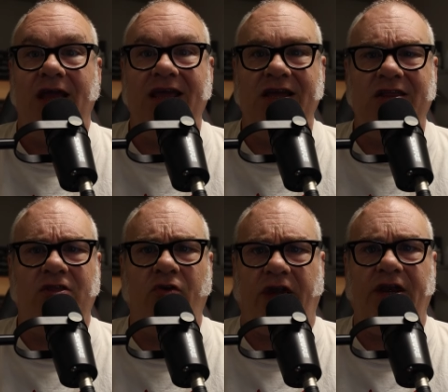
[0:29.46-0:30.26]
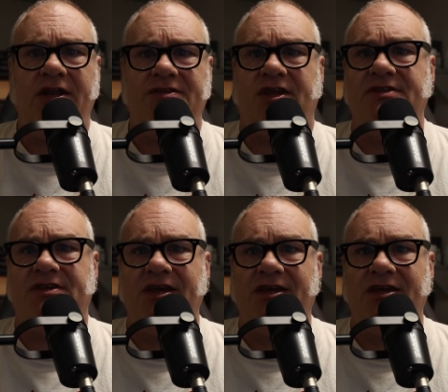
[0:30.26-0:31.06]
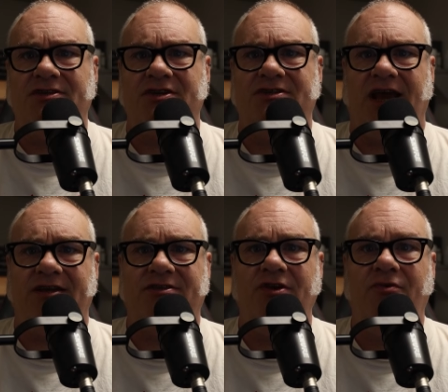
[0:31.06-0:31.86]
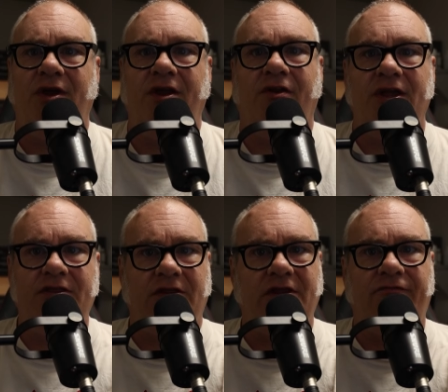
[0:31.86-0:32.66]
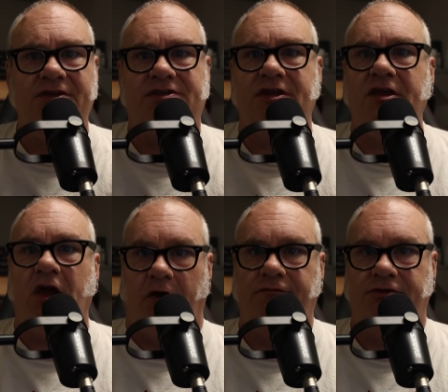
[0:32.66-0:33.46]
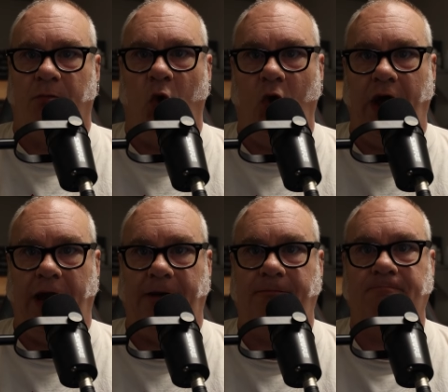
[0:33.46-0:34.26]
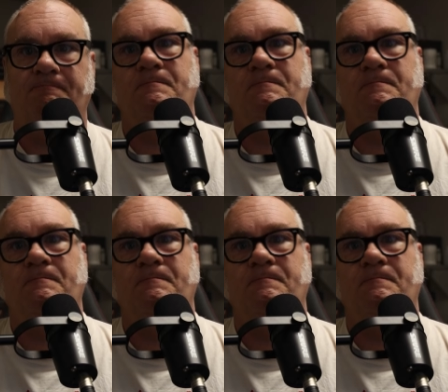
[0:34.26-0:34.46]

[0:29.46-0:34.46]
and located inside Skin Kitchen Tattoo here in the lovely city of Des Moines.